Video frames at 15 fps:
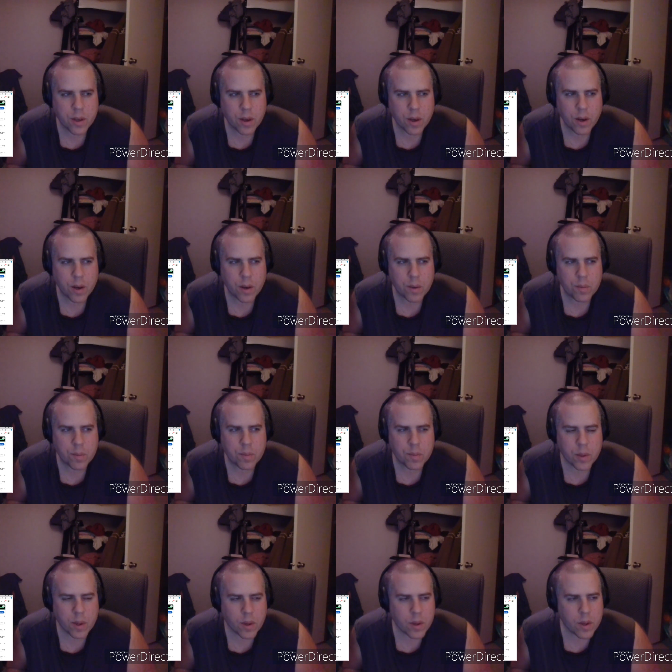
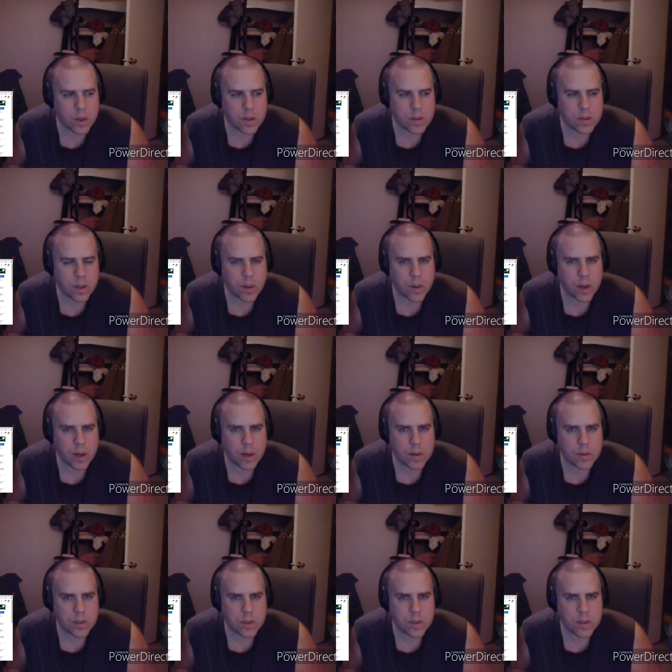So yeah,
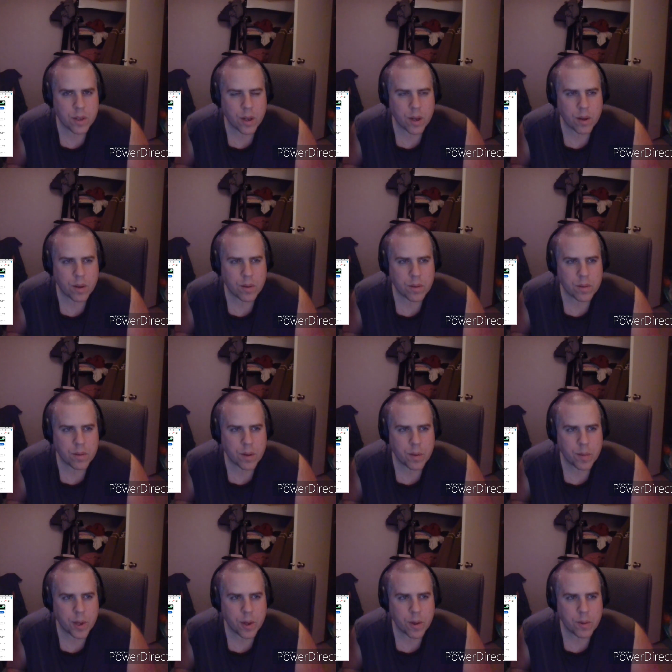just let
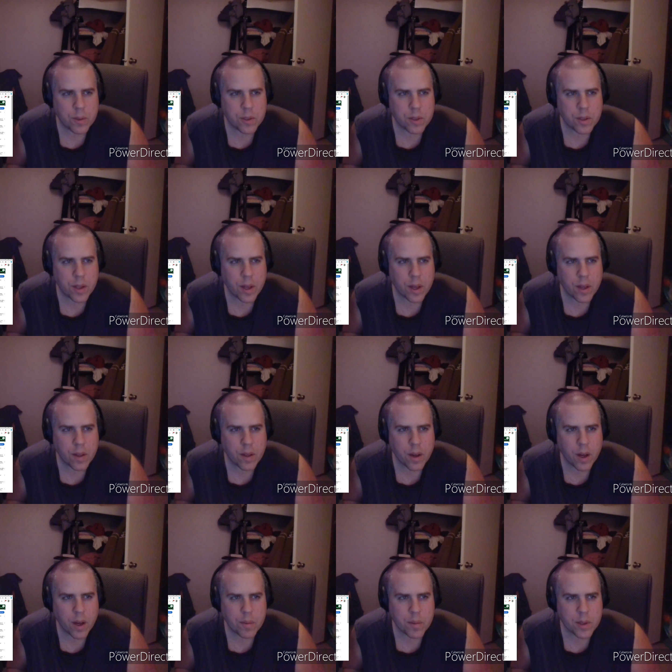me know what you think in the
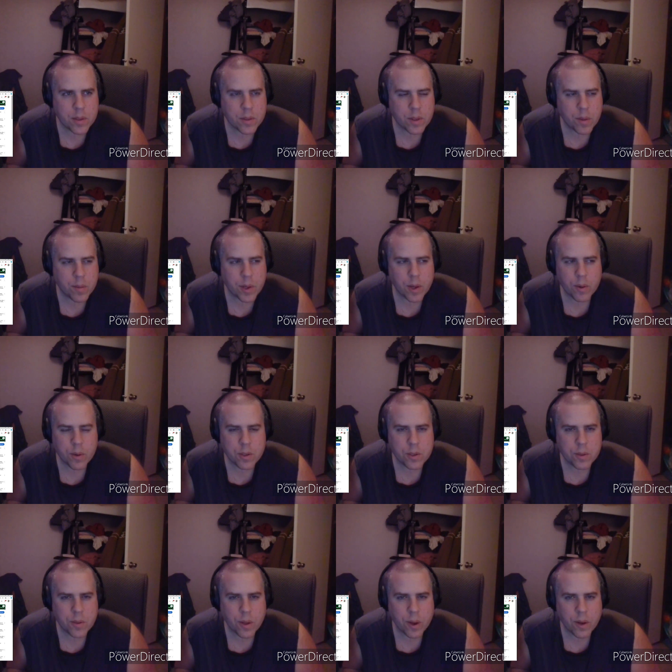comments. Let me know what
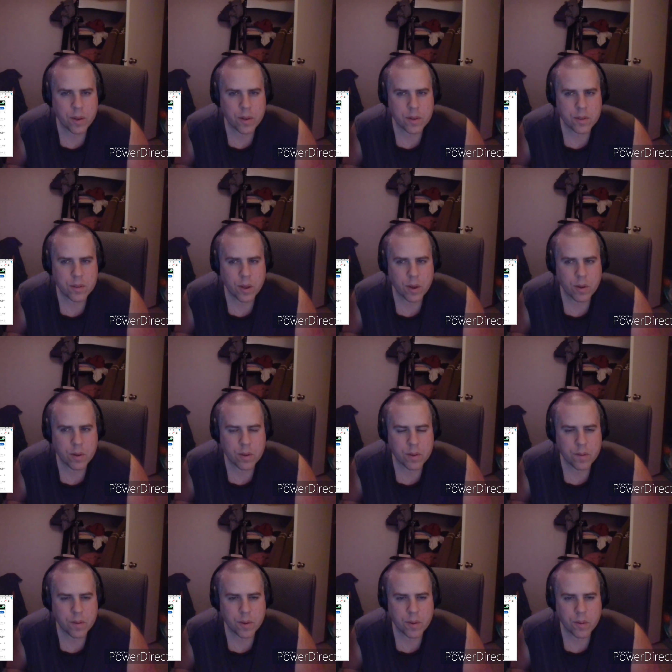you thought of this song.
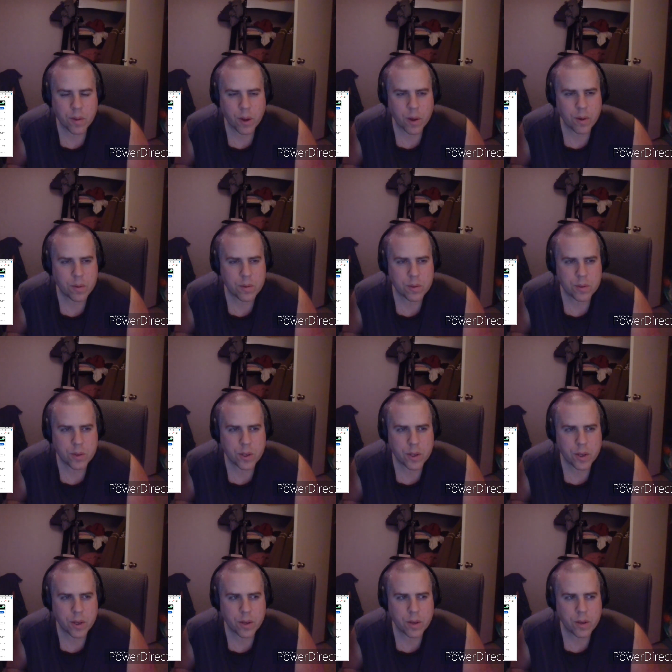If you thought it was really
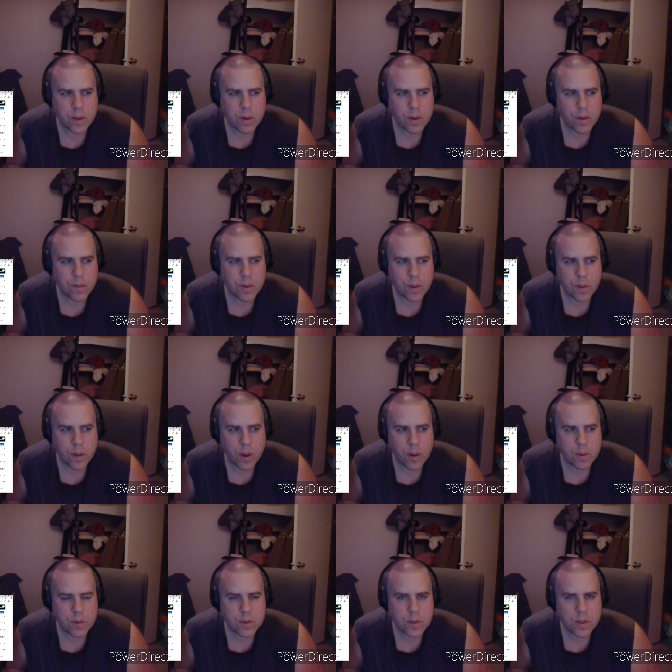good, or if you thought
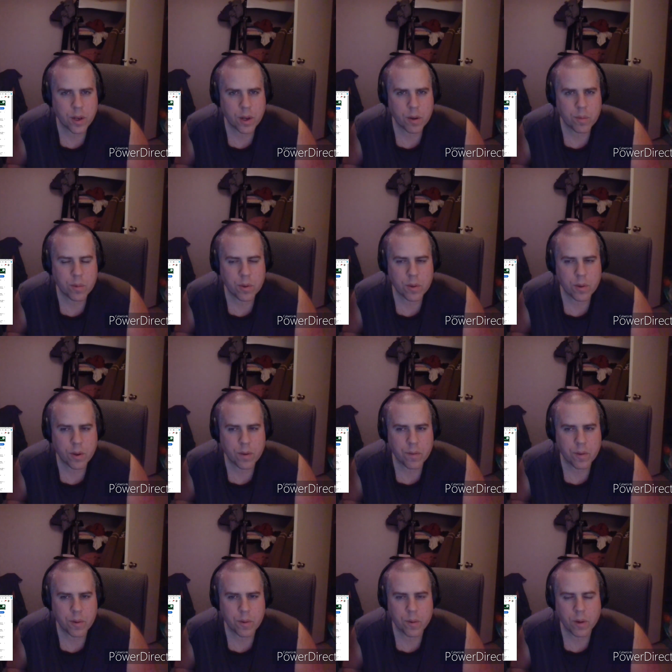it was terrible, or if
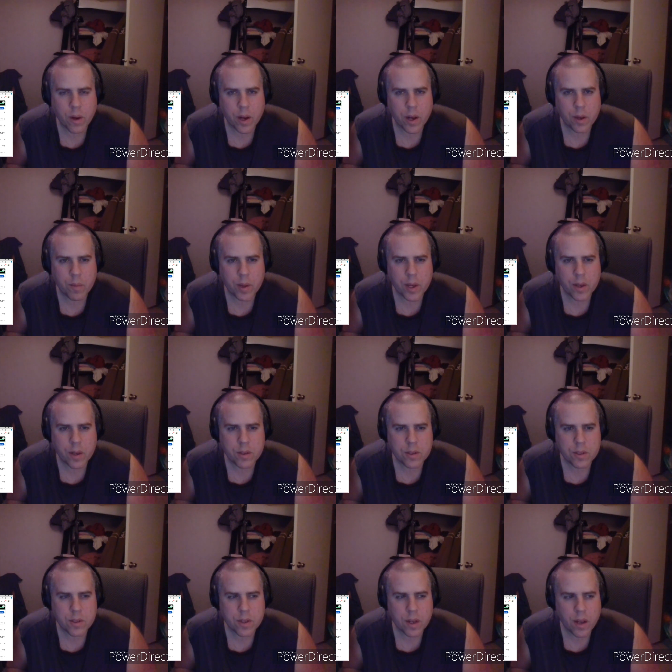you were like me and
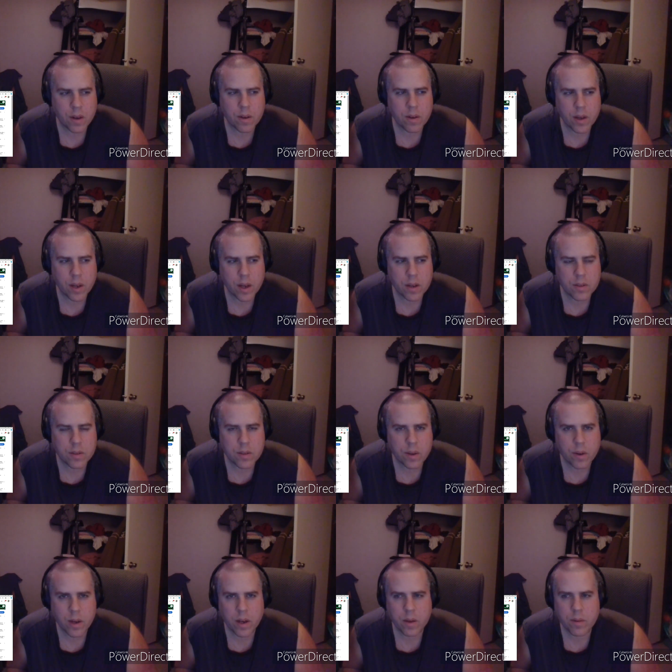just kind of, yeah, it's
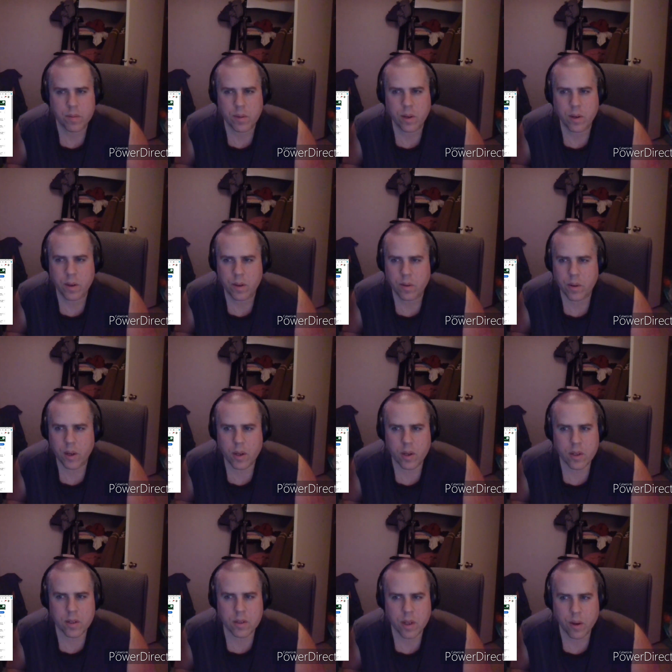okay, you know.
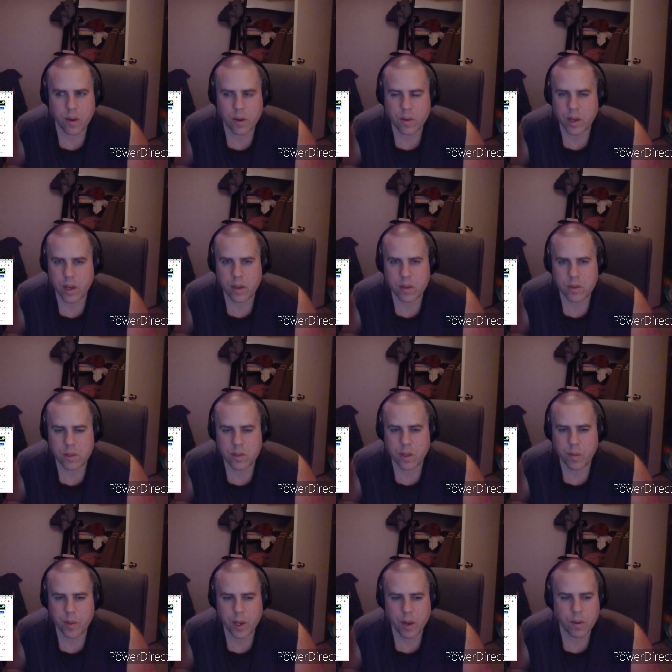So yeah, just
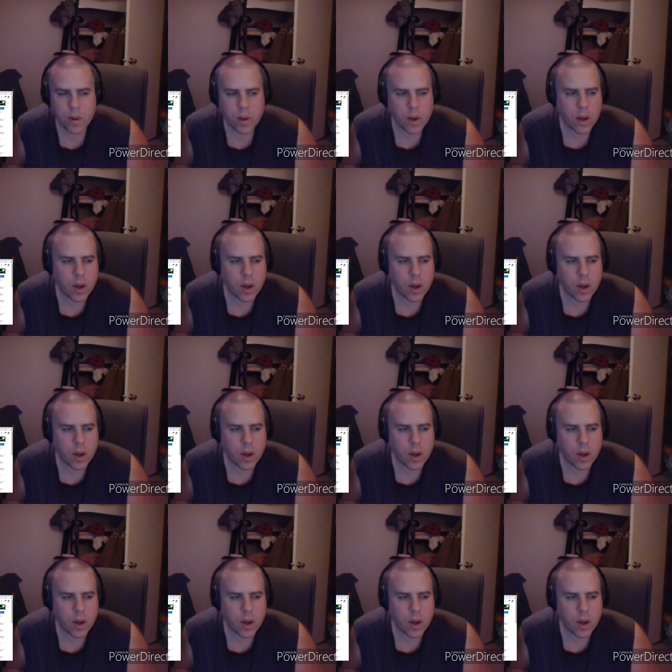let me know.